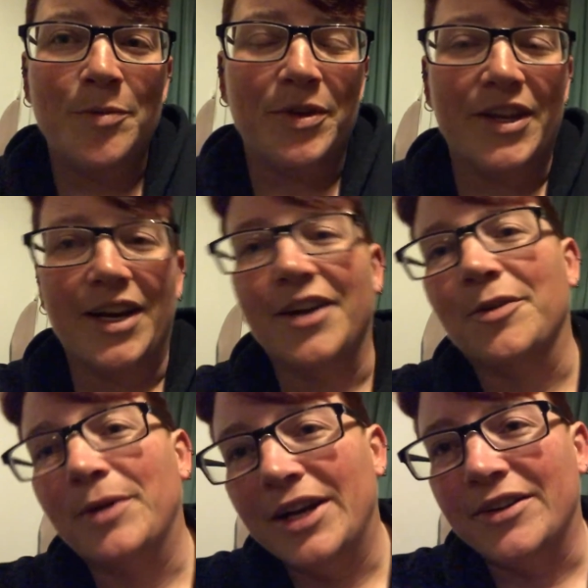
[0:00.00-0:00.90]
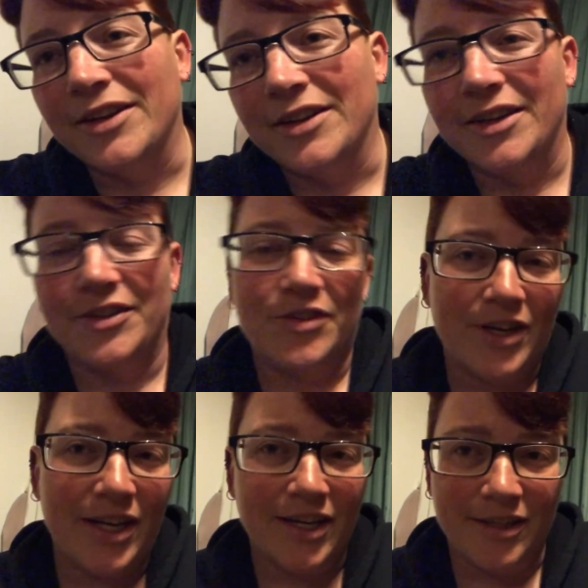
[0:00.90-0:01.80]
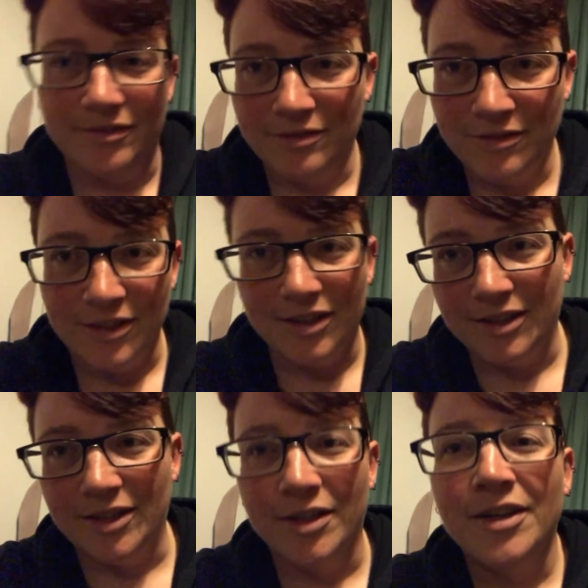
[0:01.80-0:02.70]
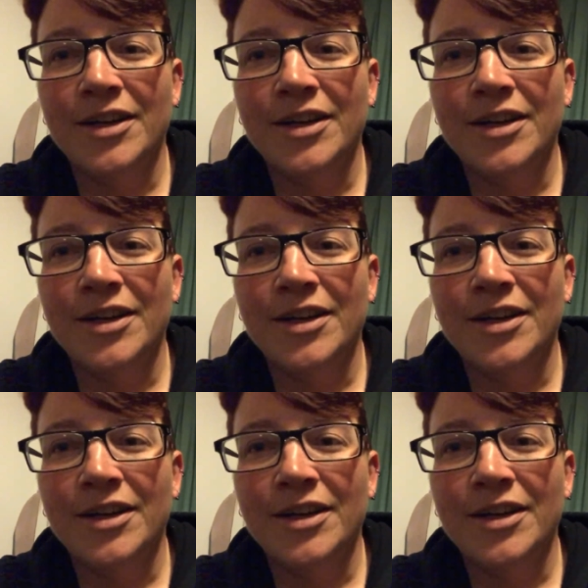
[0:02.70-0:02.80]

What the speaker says: But then I had to wait to get the next train and da-da-da.